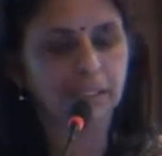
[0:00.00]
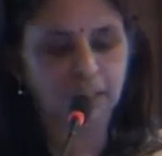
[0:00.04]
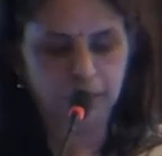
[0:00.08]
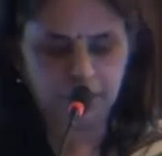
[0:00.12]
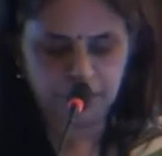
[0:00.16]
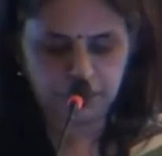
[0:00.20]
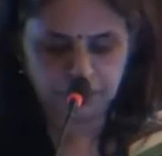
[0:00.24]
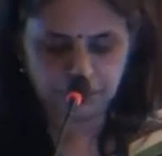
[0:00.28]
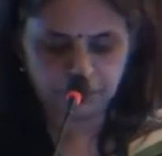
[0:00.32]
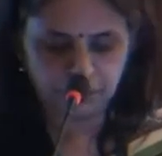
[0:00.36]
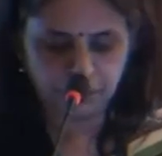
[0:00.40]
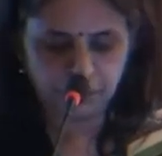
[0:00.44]

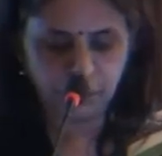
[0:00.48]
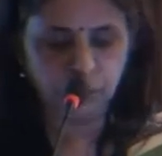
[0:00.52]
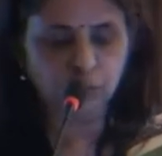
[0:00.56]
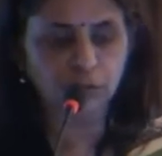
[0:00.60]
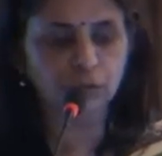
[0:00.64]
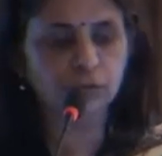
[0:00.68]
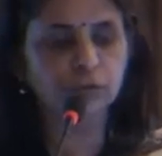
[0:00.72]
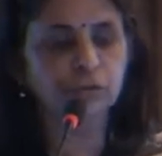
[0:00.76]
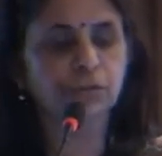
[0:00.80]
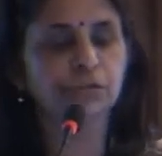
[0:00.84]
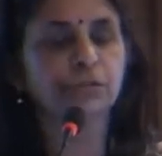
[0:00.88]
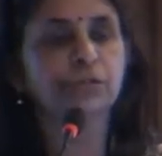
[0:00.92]
There's a
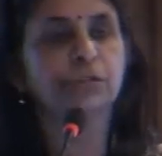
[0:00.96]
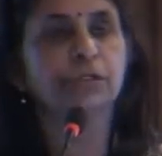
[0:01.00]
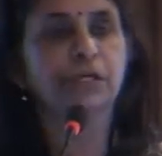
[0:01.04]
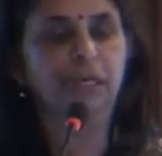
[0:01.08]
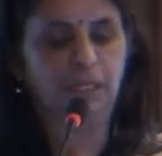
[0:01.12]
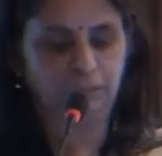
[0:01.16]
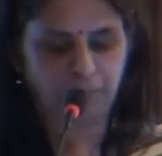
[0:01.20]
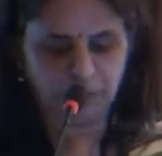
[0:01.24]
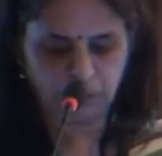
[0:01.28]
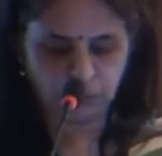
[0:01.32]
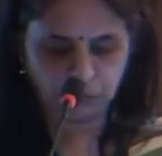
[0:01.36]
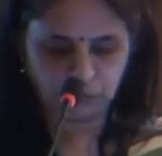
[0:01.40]
huge
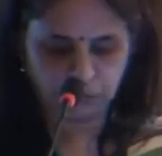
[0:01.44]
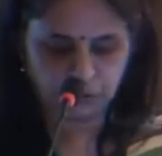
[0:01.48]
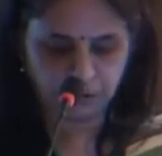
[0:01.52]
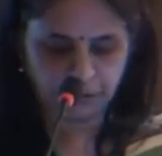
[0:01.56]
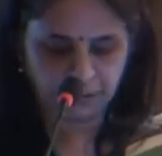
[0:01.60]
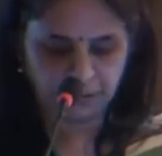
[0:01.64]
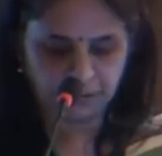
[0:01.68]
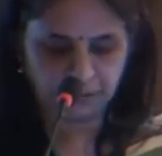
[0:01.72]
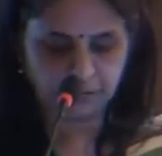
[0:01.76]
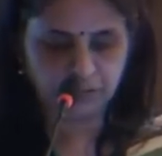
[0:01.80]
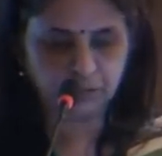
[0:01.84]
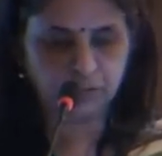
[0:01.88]
amount,
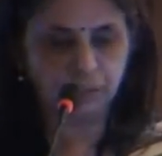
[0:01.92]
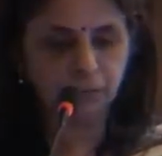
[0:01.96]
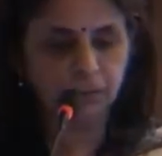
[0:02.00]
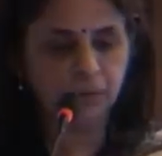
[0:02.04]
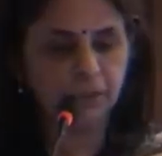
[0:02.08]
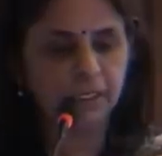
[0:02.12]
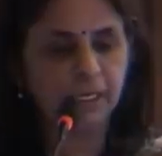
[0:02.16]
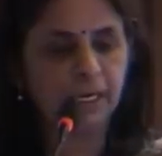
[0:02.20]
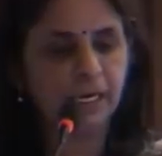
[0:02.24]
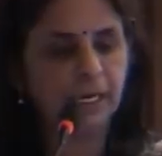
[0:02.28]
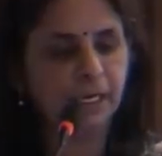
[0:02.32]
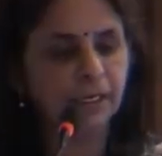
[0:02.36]
this whole
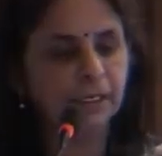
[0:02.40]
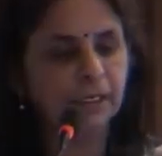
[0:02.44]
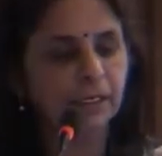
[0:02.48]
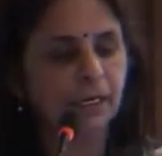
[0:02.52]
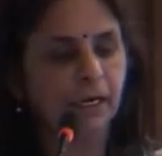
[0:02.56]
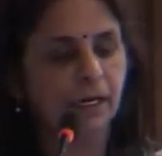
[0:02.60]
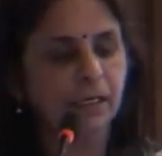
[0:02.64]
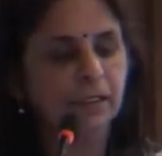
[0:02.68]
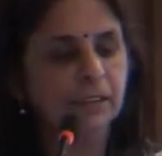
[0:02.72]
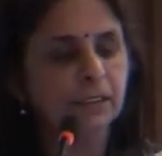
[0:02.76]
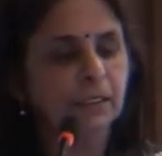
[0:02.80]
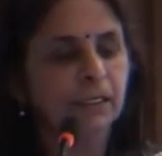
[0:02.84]

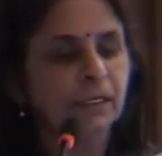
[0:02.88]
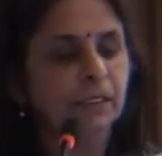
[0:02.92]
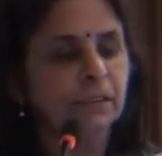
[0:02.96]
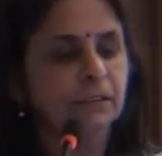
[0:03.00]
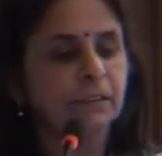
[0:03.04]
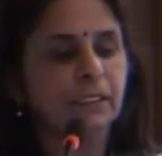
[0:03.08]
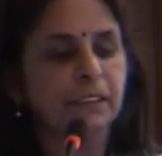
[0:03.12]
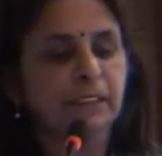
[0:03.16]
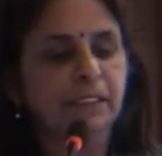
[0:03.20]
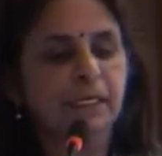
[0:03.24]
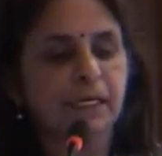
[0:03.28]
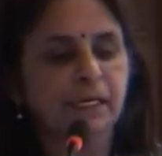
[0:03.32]
area
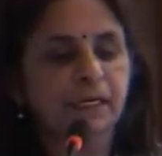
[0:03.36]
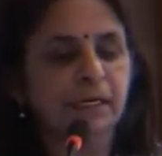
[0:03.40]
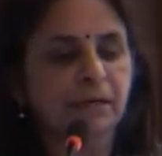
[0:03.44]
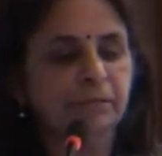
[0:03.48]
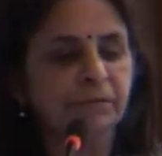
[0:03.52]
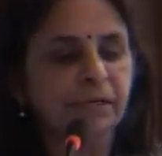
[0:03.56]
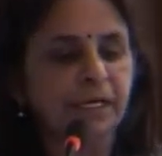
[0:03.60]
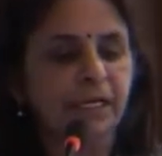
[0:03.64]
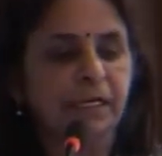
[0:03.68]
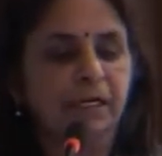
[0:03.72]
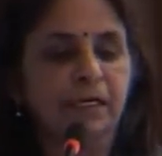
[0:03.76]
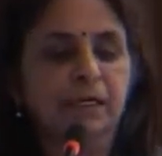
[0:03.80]
that they are
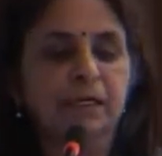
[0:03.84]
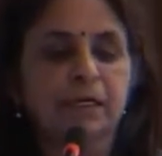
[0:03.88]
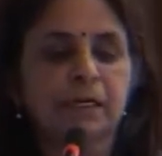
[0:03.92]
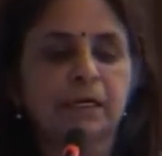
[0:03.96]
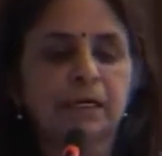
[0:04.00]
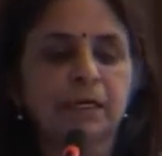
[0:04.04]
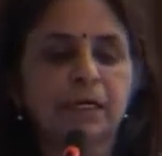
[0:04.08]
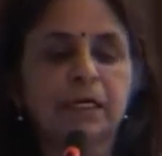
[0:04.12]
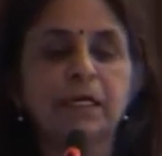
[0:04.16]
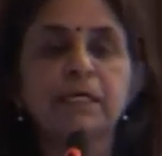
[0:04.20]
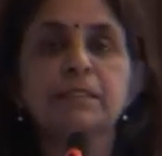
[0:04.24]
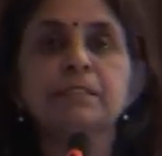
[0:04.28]
covering
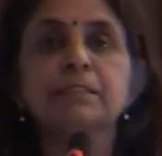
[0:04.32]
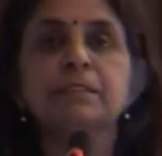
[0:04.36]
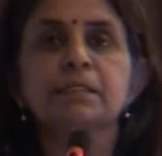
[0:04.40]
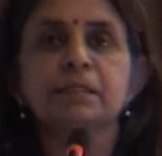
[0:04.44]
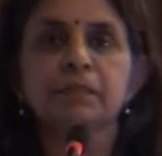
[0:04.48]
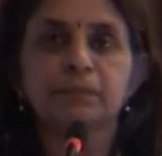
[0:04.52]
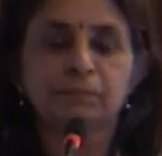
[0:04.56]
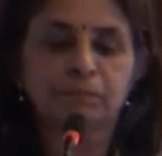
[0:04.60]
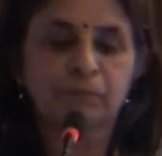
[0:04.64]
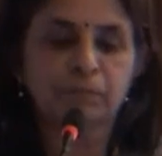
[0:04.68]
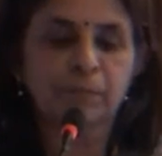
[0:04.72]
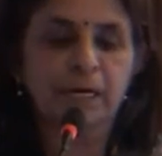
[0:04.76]
is
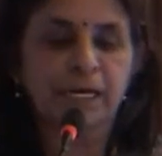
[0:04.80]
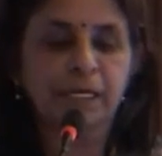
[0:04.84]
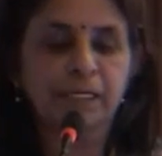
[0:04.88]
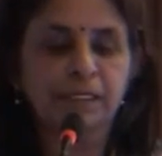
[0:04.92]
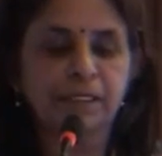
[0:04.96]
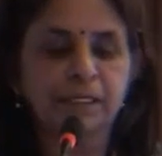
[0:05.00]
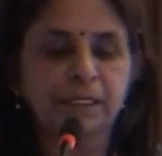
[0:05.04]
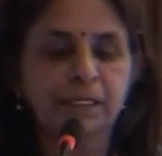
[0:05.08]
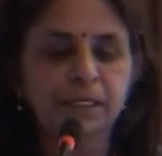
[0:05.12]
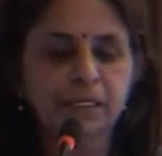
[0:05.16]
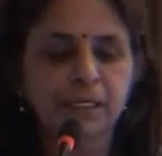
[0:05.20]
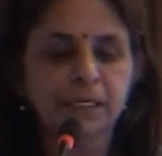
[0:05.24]
by
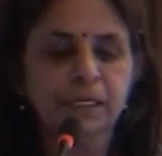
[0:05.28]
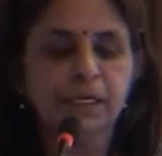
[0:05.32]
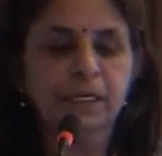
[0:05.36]
the